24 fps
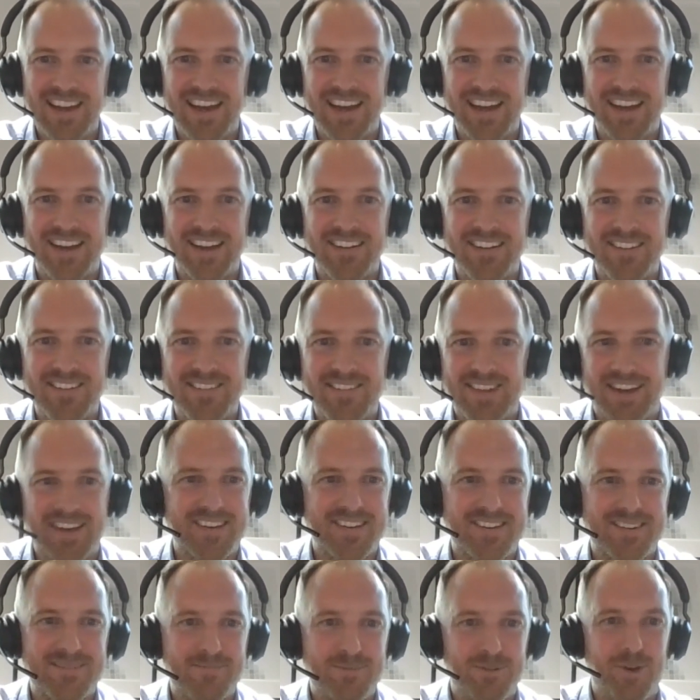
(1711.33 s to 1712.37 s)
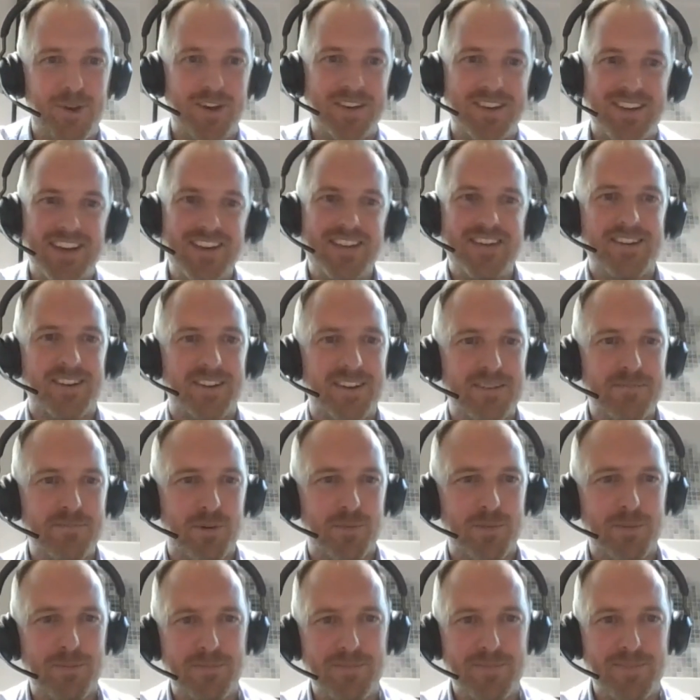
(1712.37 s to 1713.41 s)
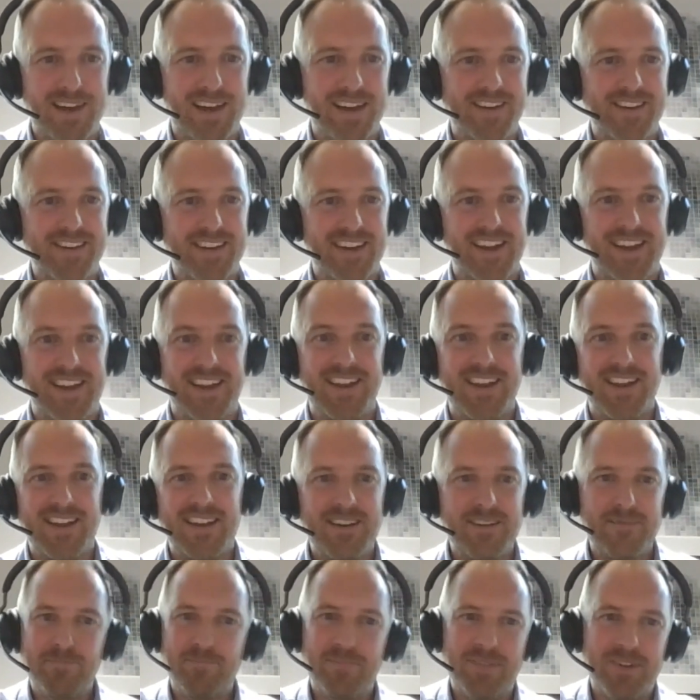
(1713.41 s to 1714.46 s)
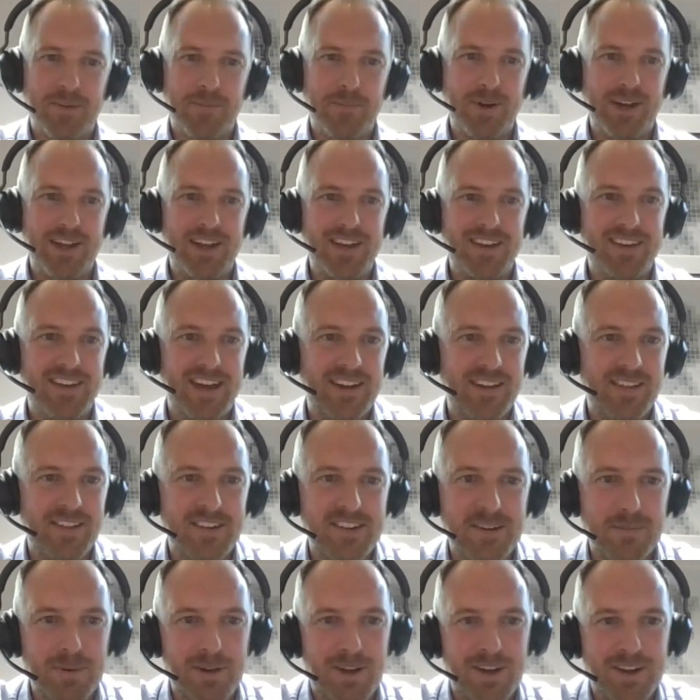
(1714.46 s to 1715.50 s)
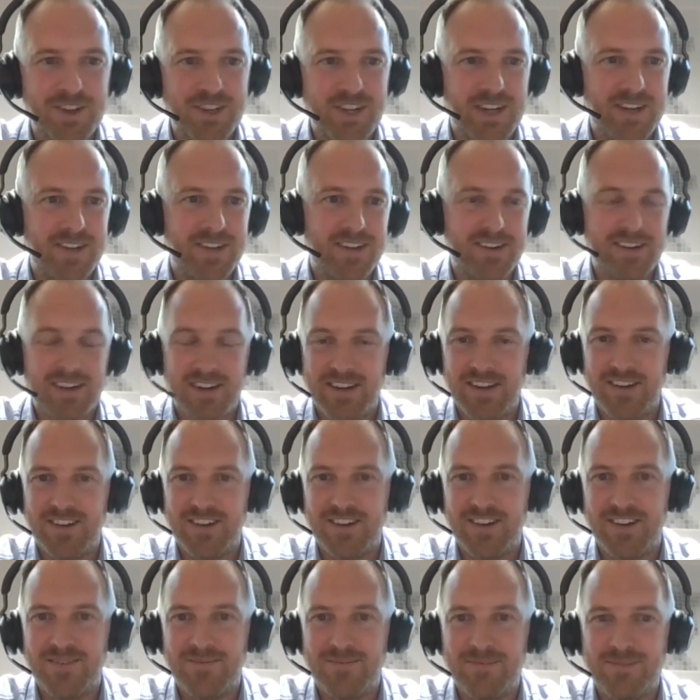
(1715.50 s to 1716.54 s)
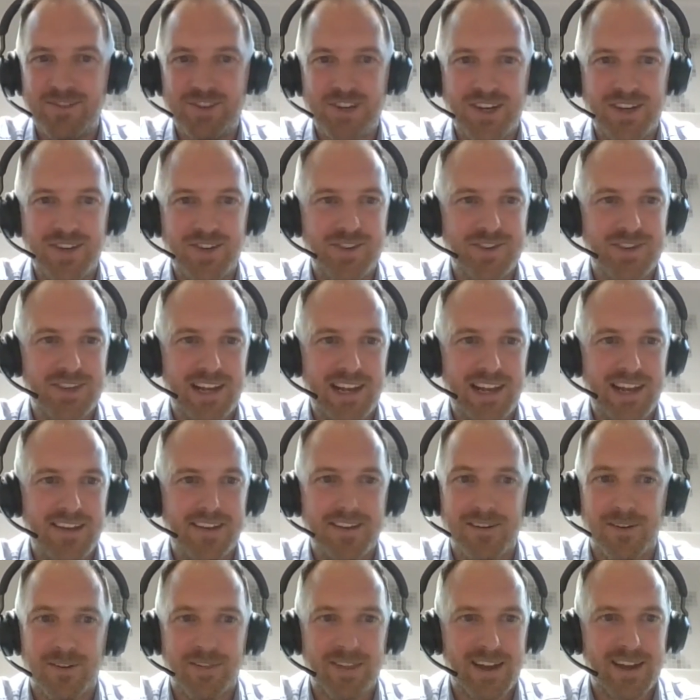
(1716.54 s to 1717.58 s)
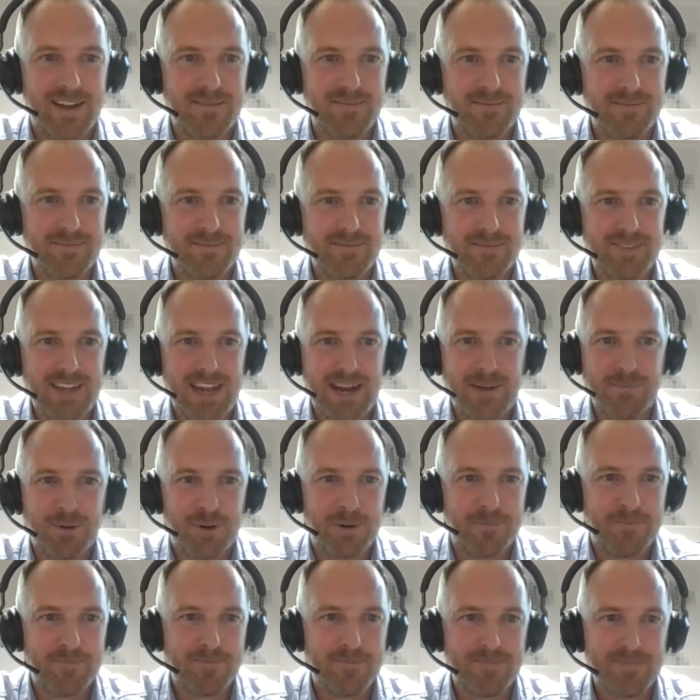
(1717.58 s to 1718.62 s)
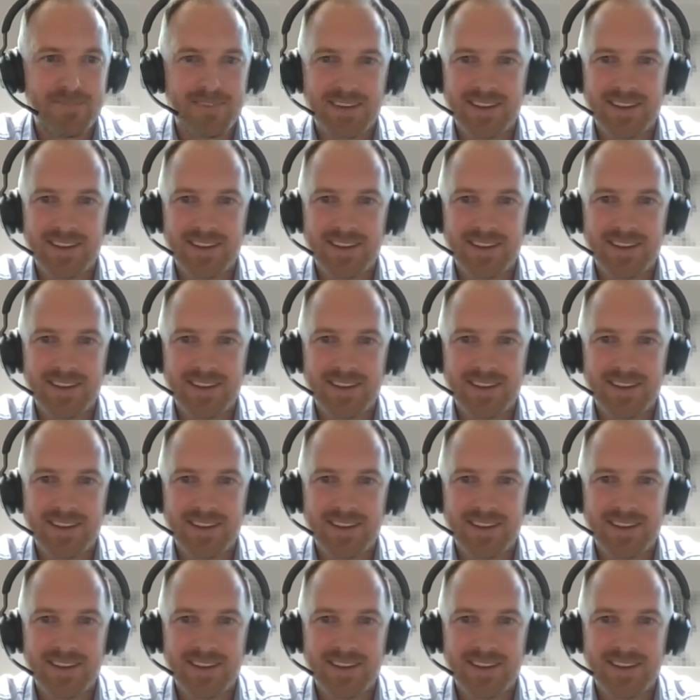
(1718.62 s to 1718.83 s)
And that's not a data science problem. That's somebody down in the supply chain decided to change the lens on that camera.